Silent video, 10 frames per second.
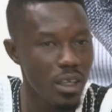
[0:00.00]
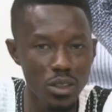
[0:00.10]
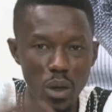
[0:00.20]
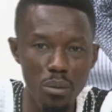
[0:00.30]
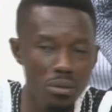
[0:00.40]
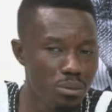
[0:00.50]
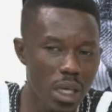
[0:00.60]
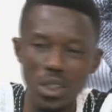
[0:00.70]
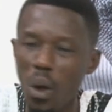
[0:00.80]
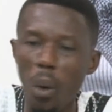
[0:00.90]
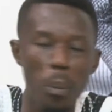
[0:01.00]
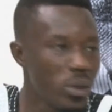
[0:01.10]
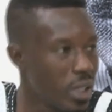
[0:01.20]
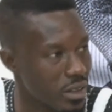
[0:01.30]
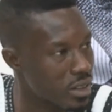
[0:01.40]
Your major
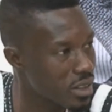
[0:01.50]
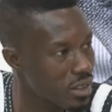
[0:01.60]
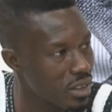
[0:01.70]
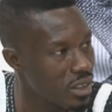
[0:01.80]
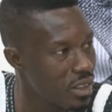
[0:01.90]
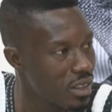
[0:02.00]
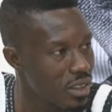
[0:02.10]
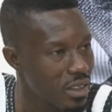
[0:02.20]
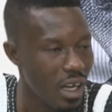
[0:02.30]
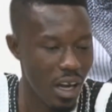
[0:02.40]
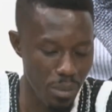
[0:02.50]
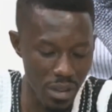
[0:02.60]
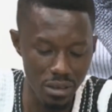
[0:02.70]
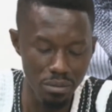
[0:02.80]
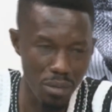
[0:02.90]
opponents have
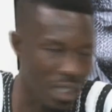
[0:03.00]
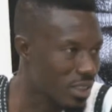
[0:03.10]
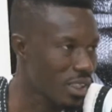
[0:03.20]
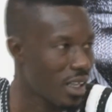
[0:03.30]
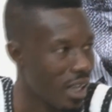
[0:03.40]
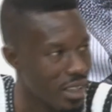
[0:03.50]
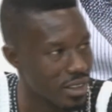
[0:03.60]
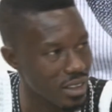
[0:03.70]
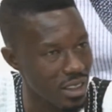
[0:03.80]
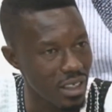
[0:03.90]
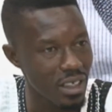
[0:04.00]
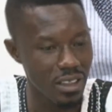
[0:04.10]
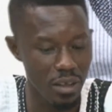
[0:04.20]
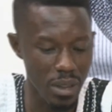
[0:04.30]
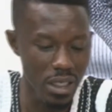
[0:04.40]
been marginalized.
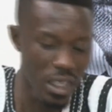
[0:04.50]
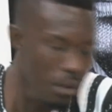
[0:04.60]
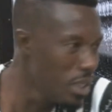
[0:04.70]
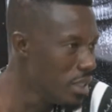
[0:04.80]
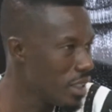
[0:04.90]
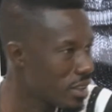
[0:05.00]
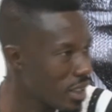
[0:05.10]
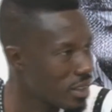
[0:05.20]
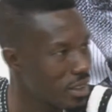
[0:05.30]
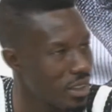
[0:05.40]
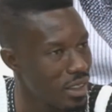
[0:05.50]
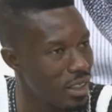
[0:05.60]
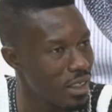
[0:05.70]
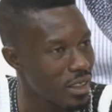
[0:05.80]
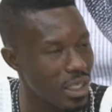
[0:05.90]
They've been humiliated.
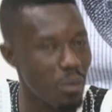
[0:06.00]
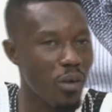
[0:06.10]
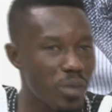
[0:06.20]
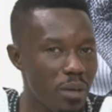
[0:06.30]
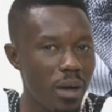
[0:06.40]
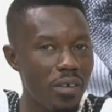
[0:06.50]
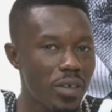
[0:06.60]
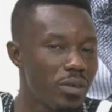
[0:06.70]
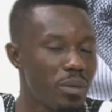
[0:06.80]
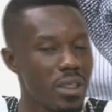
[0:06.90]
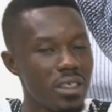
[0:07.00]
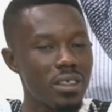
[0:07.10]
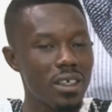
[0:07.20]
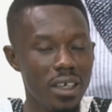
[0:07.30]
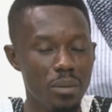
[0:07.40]
Some of them have even been
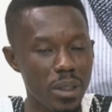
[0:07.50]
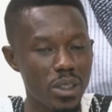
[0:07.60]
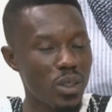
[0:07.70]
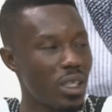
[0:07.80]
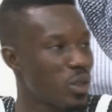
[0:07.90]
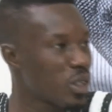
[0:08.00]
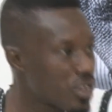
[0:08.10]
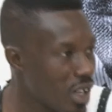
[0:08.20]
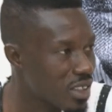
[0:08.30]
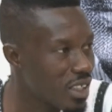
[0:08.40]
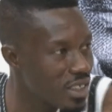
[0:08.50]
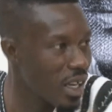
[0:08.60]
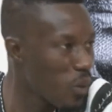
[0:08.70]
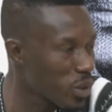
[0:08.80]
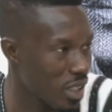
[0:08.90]
declared persona non grata in
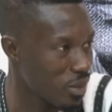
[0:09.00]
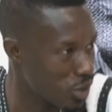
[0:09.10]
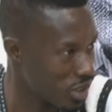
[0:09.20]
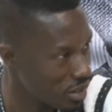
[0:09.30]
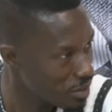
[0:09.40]
their own country.